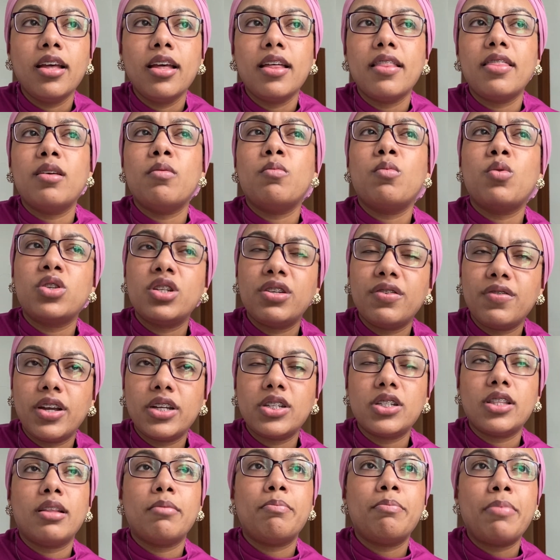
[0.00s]
the
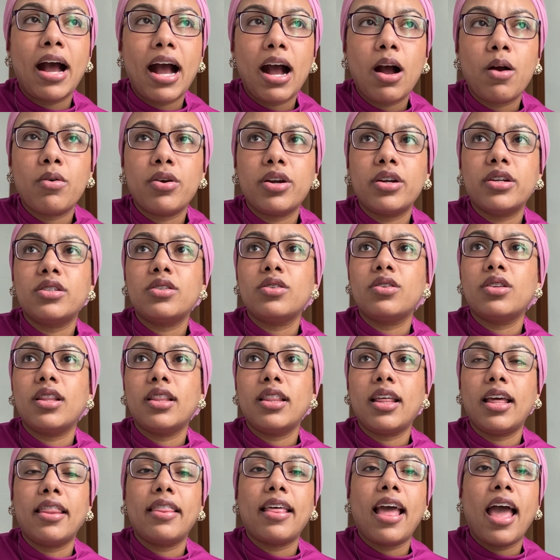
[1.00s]
motivation, the power,
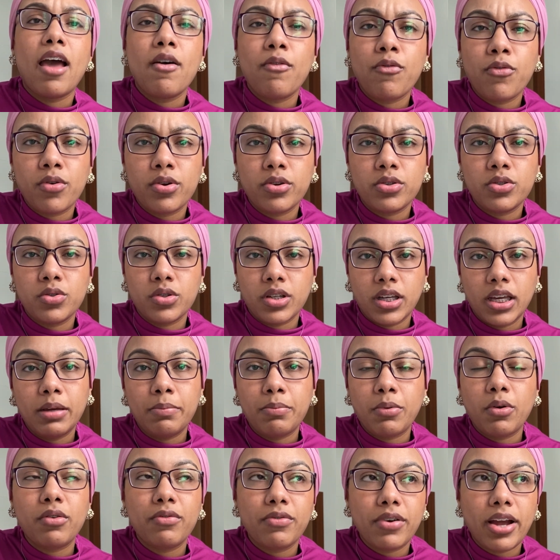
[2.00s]
the effort to
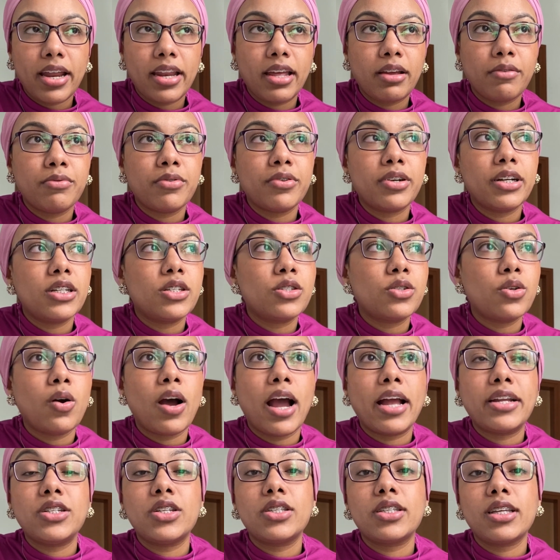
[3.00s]
keep on fighting for it. So
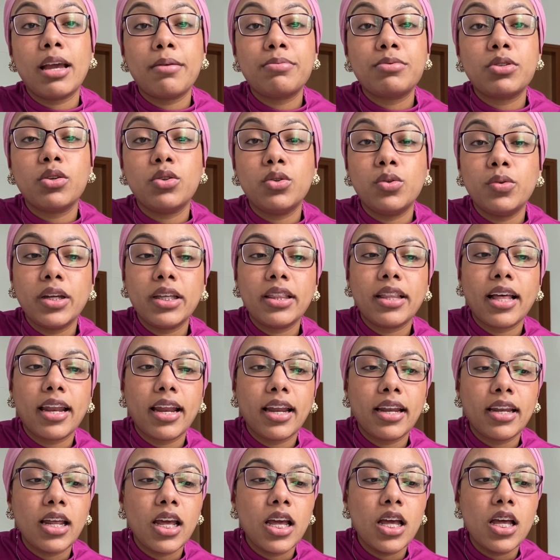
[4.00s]
I just kept on doing that.
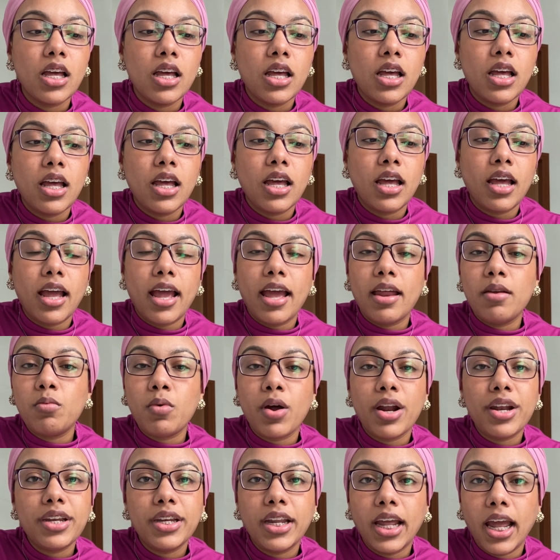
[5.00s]
And
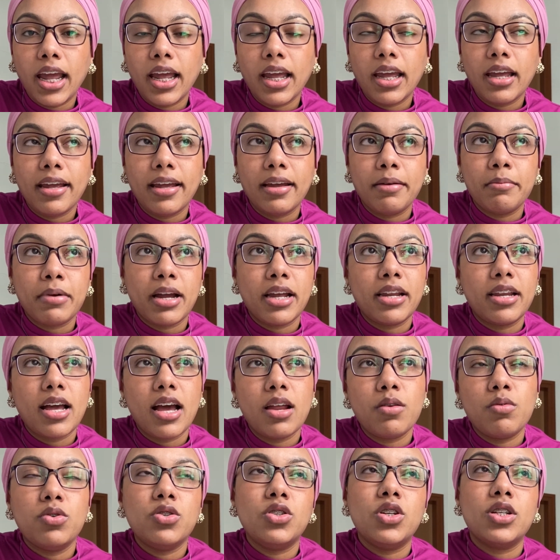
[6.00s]
one day my
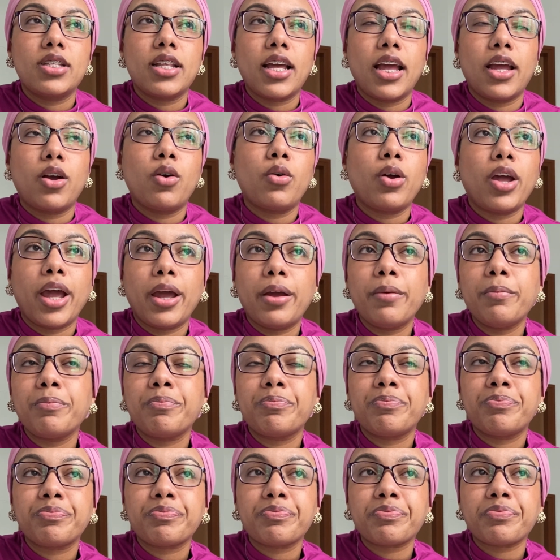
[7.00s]
dad was just like, okay,
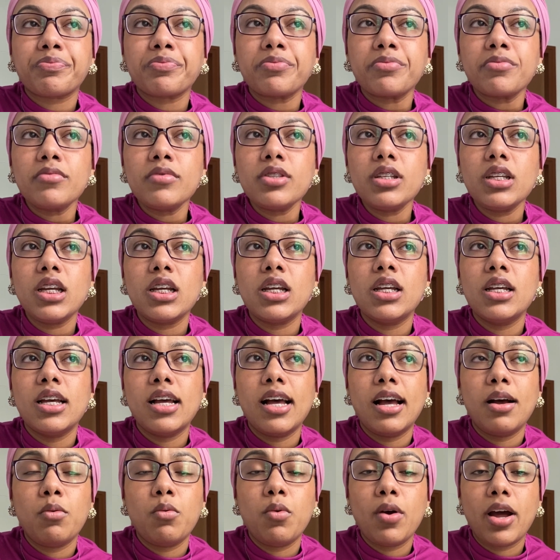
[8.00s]

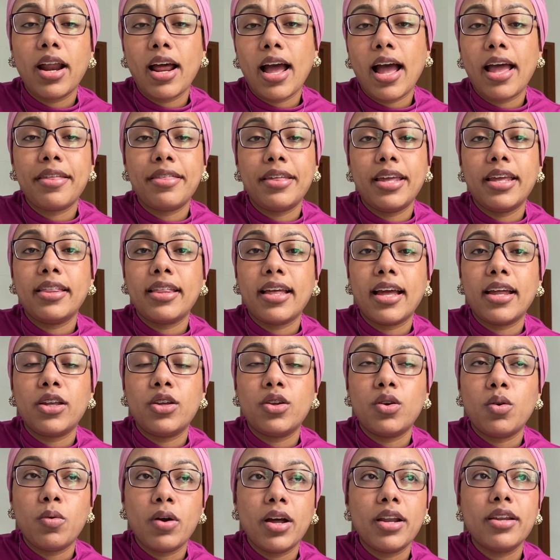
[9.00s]
well, I think that, you
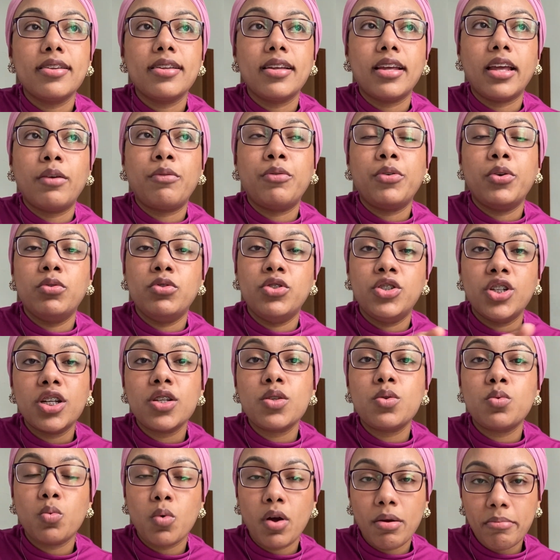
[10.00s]
know what, if you
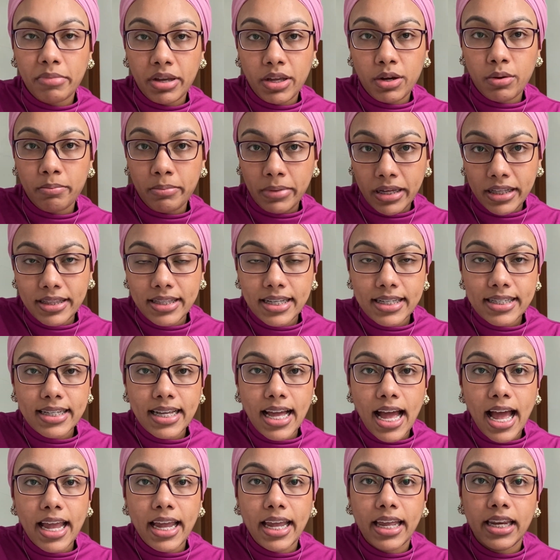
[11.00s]
just want me to meet this
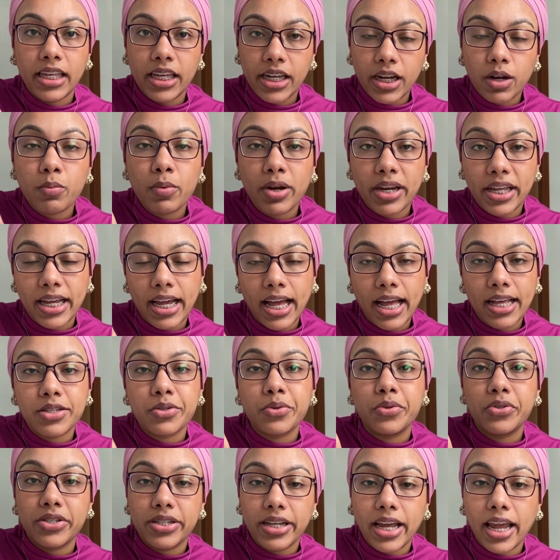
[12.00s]
guy and hear what he has
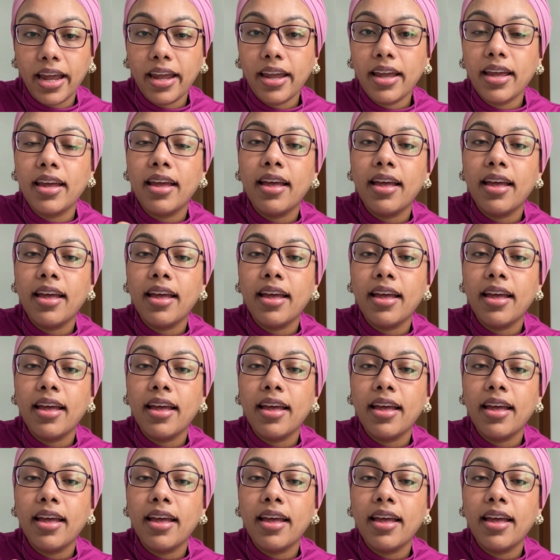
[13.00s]
to say,